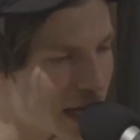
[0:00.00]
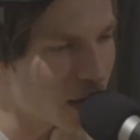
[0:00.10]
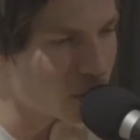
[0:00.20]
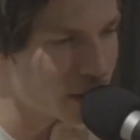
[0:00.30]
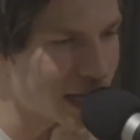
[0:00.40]
Oh
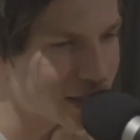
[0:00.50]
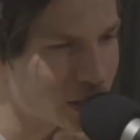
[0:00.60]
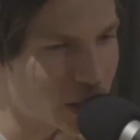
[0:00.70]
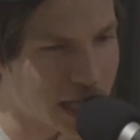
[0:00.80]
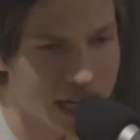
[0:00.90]
yeah, well,
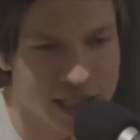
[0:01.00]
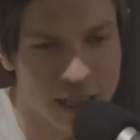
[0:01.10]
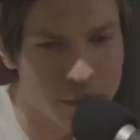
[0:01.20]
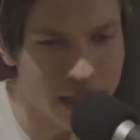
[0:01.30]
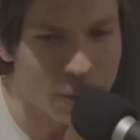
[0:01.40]
that story kind
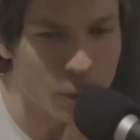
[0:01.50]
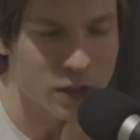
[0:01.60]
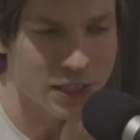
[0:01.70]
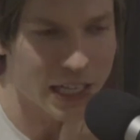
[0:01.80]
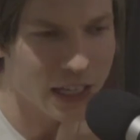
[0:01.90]
of summed
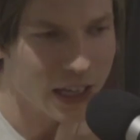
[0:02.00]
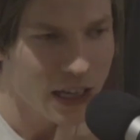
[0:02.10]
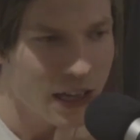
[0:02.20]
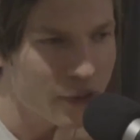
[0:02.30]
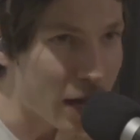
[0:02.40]
up was like
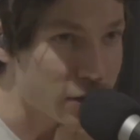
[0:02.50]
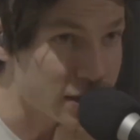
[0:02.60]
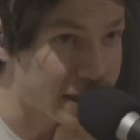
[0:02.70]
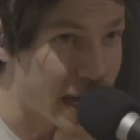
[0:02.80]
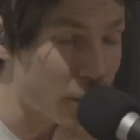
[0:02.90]
that
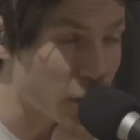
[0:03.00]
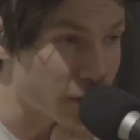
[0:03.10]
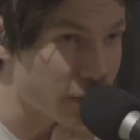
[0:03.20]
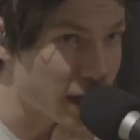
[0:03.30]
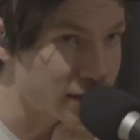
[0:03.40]
was the
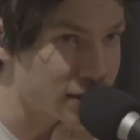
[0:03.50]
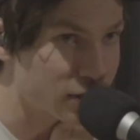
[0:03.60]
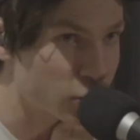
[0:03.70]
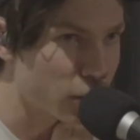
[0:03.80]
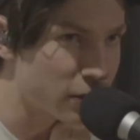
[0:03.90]
skateboarding
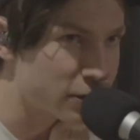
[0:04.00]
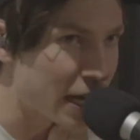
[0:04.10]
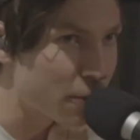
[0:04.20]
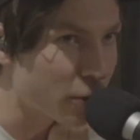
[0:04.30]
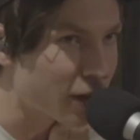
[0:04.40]
phase to where I
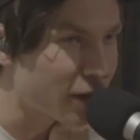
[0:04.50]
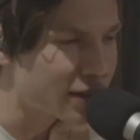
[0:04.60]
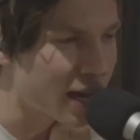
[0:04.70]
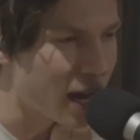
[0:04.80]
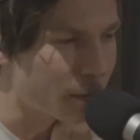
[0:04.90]
was skateboarding
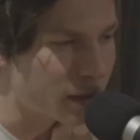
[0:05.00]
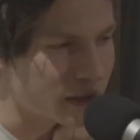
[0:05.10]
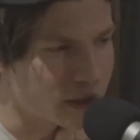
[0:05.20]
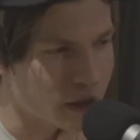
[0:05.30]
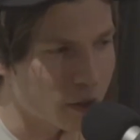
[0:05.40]
all the time,
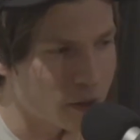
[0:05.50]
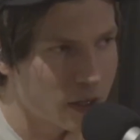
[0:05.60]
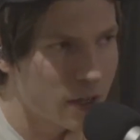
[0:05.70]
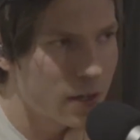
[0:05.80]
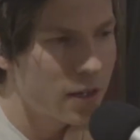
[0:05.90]
and
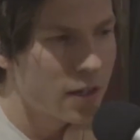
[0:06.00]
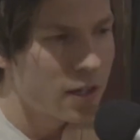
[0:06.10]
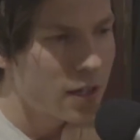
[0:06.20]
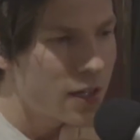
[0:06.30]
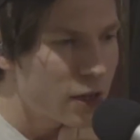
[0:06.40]

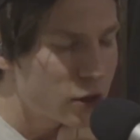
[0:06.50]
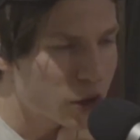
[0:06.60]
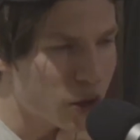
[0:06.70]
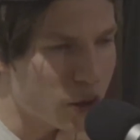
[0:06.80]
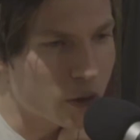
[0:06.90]

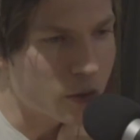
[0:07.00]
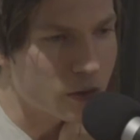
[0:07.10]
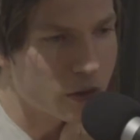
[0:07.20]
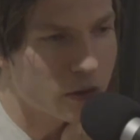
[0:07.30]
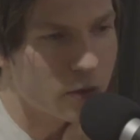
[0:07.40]

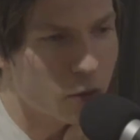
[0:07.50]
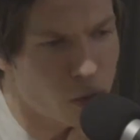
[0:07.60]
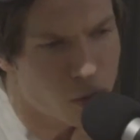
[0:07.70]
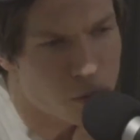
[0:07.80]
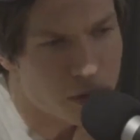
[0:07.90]
So
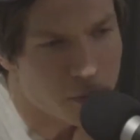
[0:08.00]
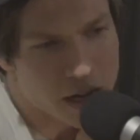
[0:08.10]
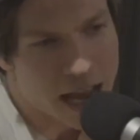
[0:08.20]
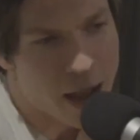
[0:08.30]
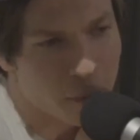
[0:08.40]

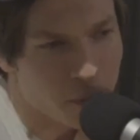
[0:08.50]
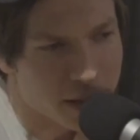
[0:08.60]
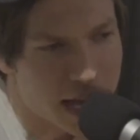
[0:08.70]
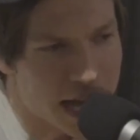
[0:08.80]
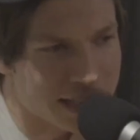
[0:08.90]
what
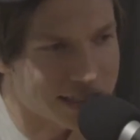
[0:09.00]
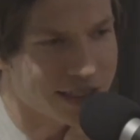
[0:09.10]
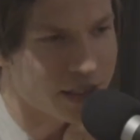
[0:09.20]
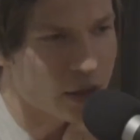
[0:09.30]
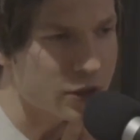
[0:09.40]
happened with that
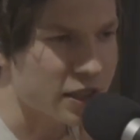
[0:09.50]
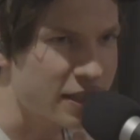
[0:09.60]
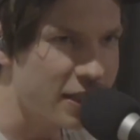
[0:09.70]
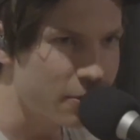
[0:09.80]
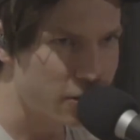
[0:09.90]
is, there's
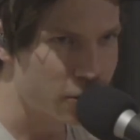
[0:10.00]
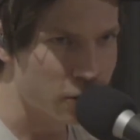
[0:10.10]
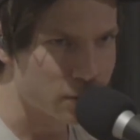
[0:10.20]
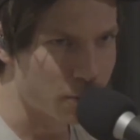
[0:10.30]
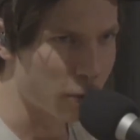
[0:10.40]
a condemned
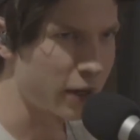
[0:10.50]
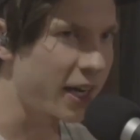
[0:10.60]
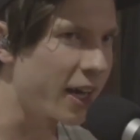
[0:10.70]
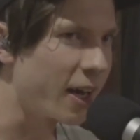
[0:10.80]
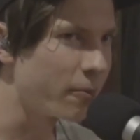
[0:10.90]
school, it's
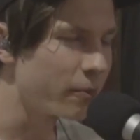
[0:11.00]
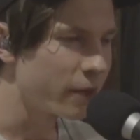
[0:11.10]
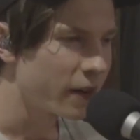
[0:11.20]
boarded up,